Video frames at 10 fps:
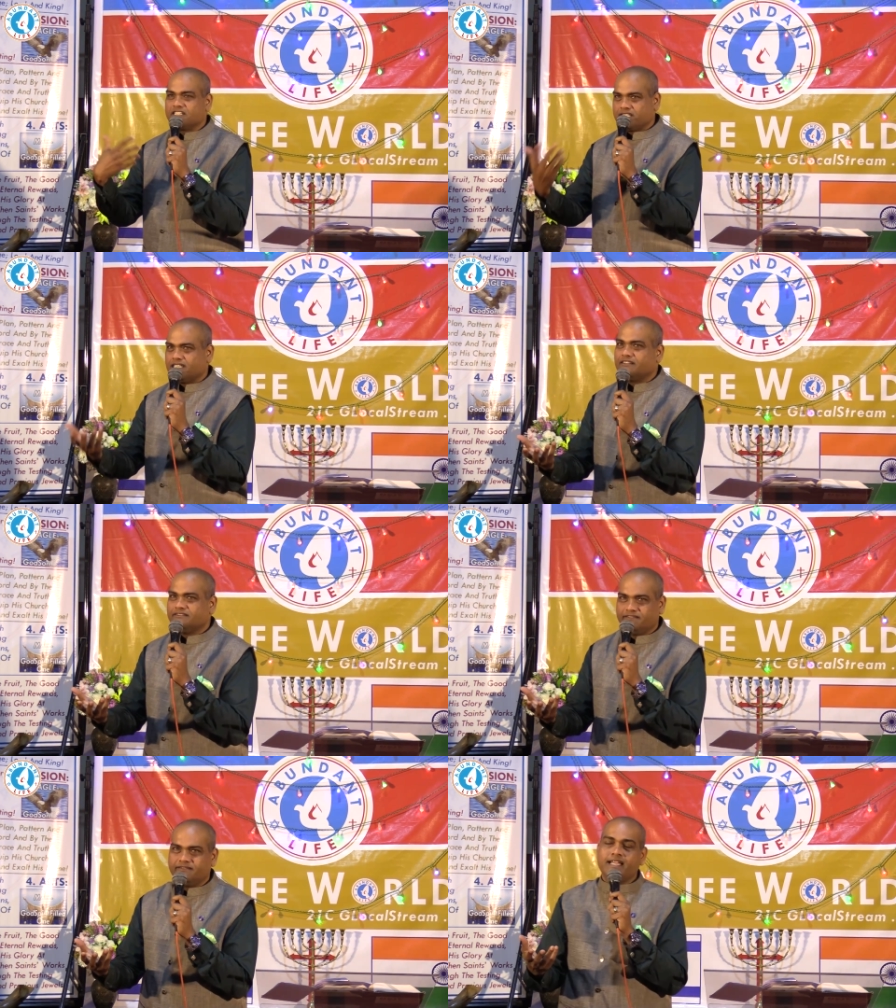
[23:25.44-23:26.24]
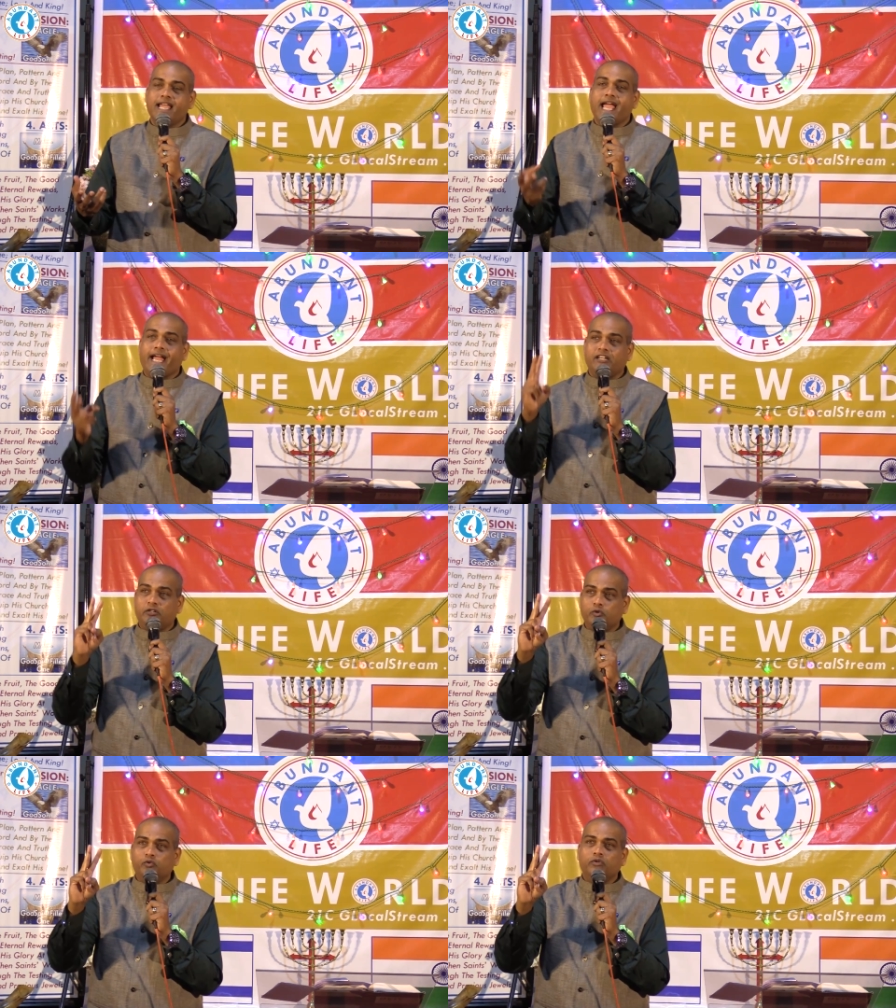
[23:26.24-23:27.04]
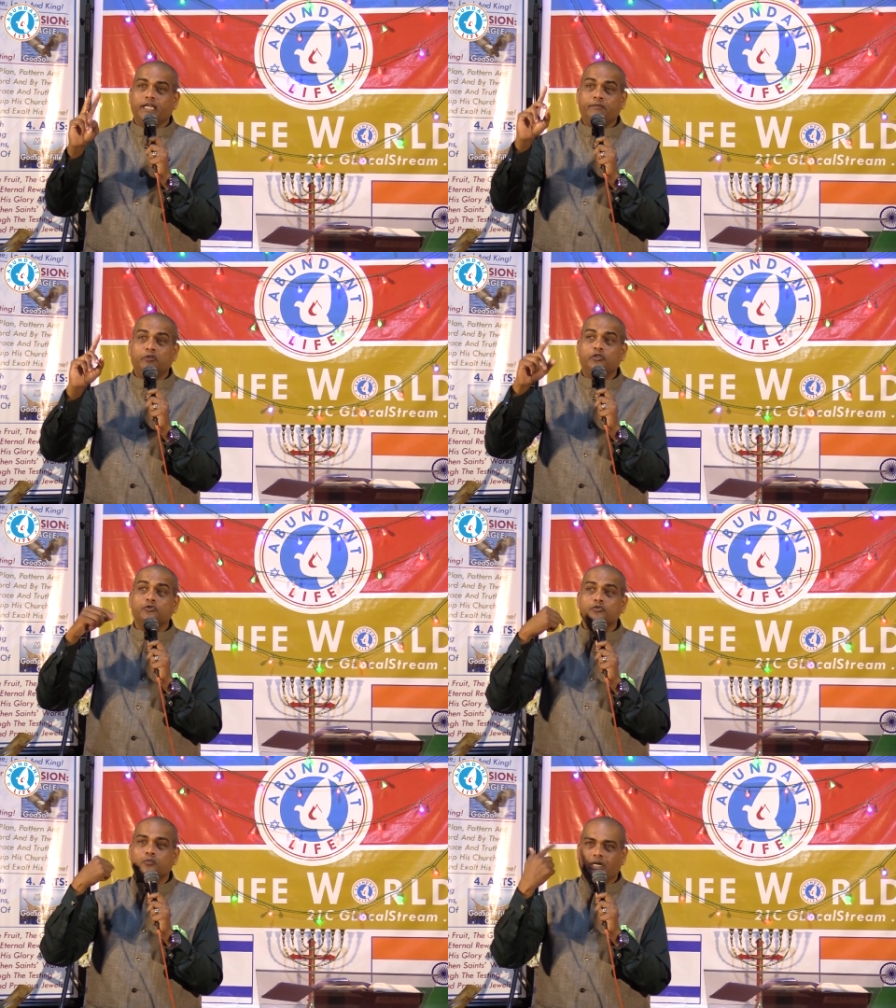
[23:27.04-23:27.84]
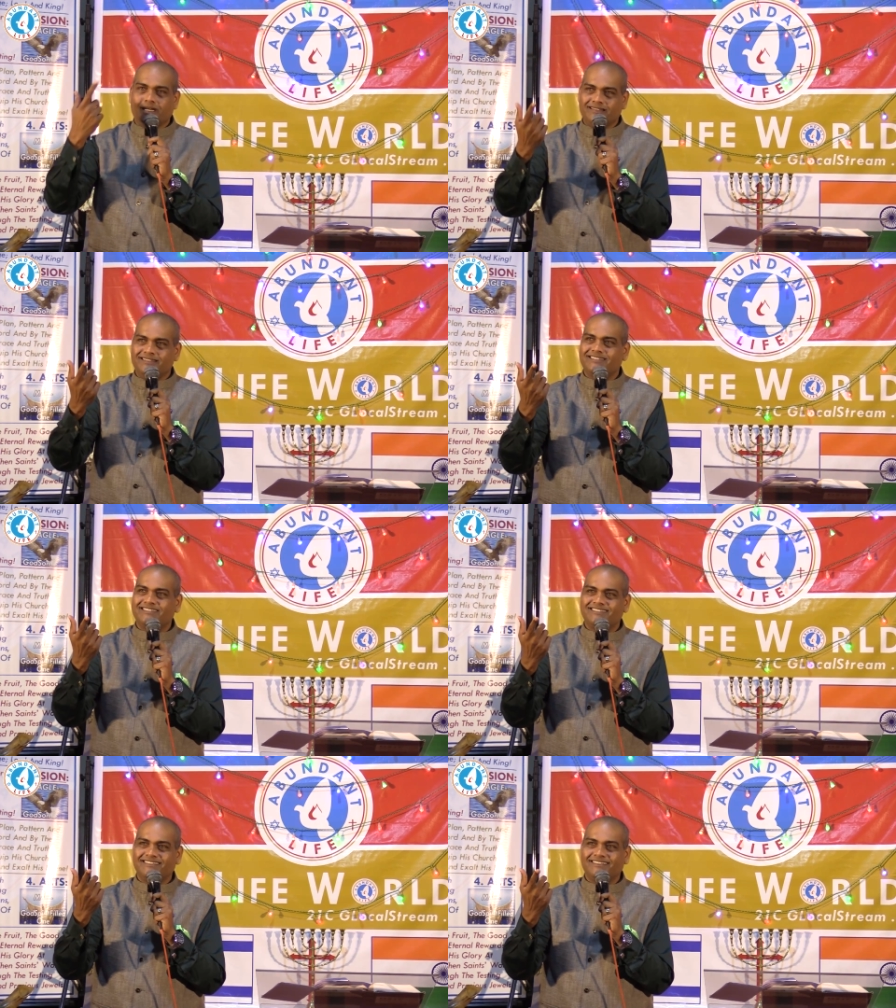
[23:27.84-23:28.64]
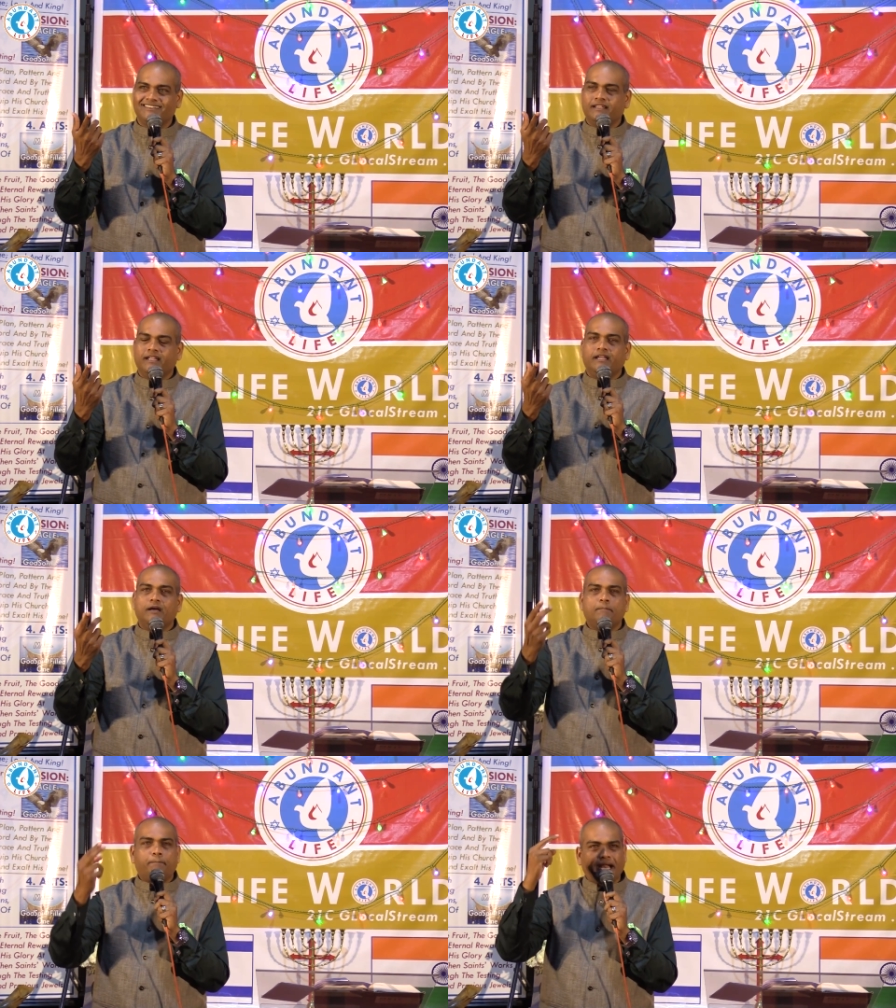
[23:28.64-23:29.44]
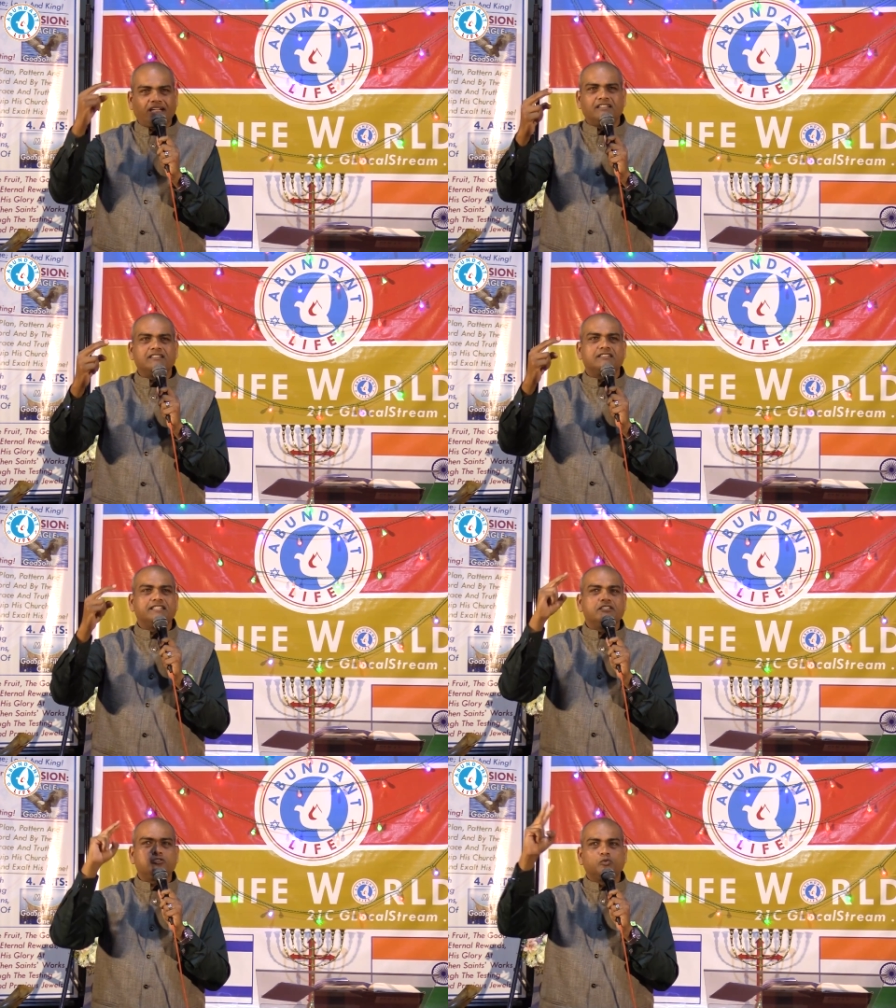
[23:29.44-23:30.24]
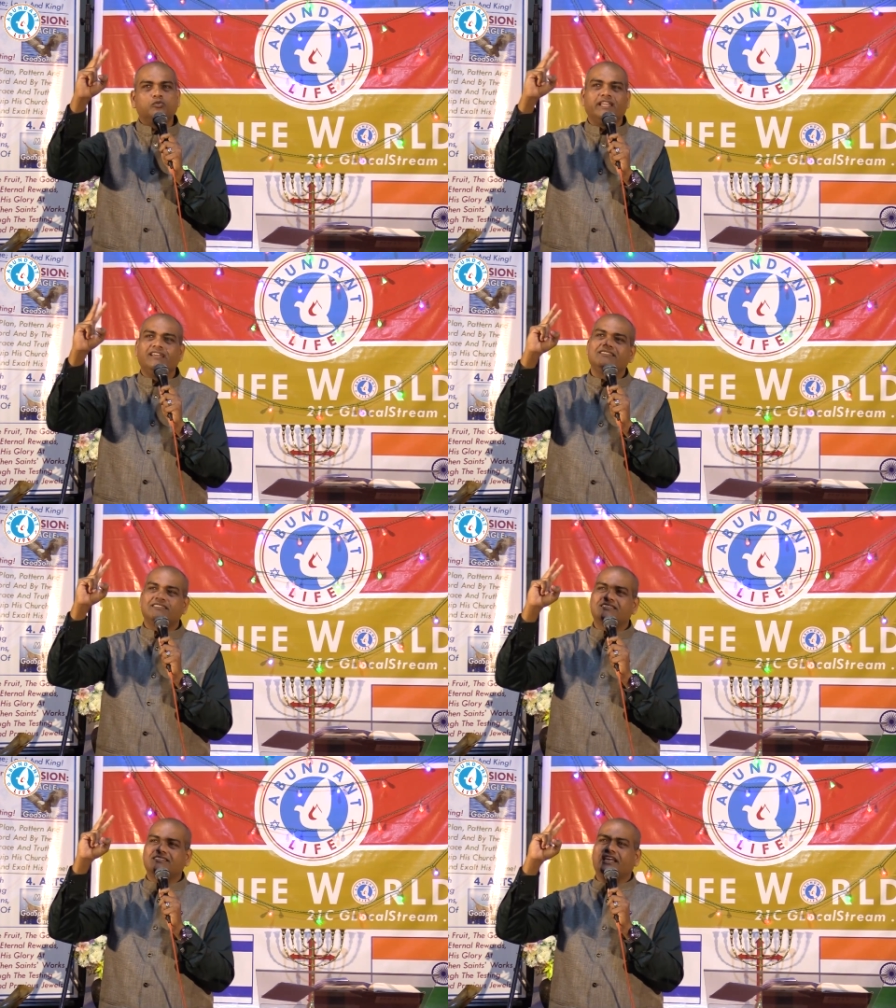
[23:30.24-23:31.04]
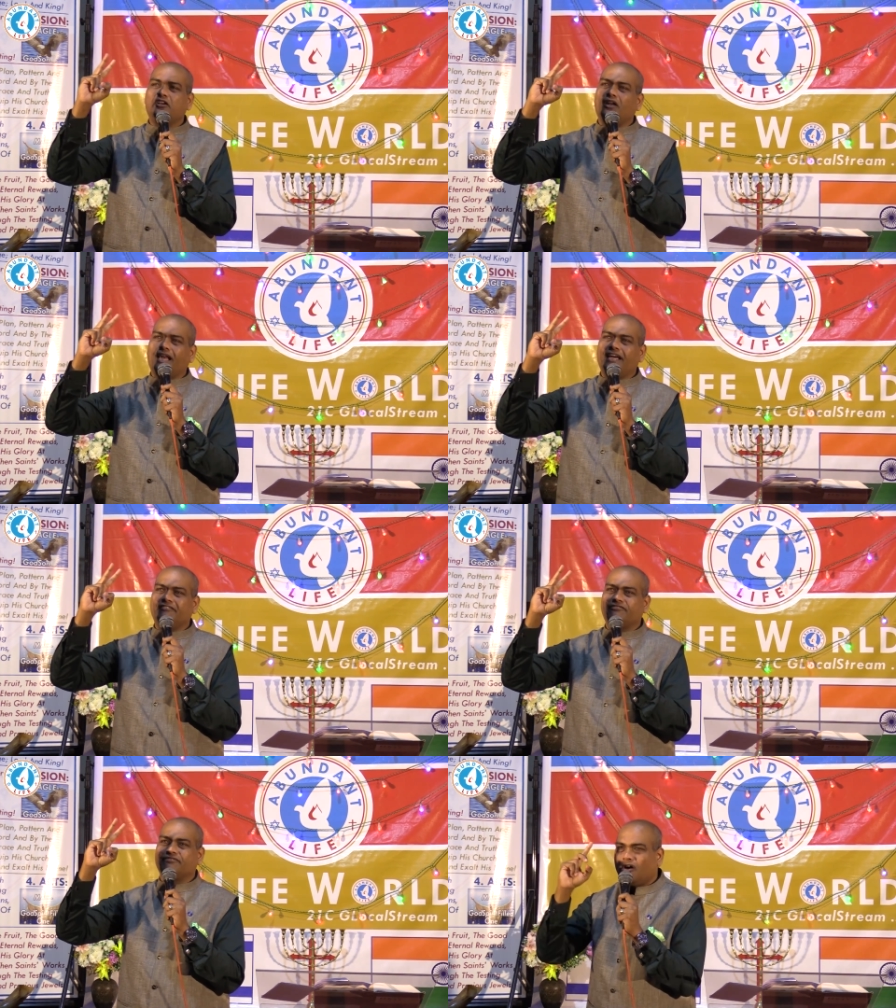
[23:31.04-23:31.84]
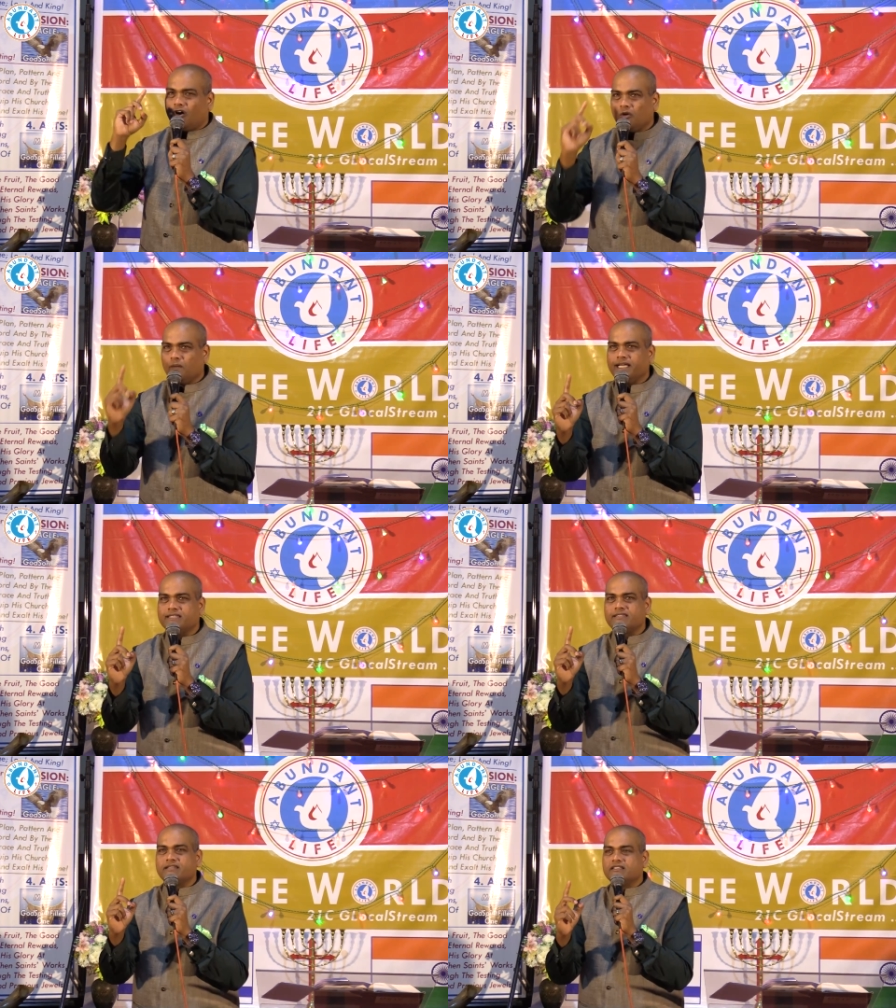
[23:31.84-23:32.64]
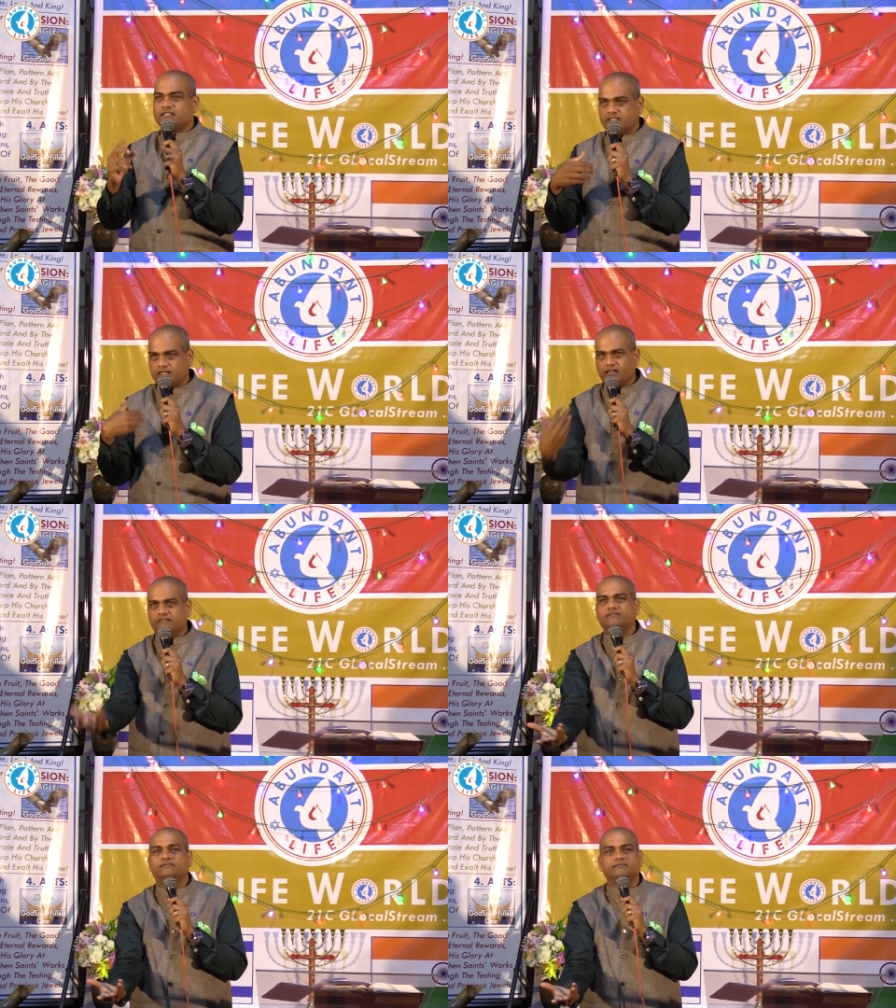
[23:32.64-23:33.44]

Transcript: serve, and two, he would use words. Practice these two things in your life. Always serve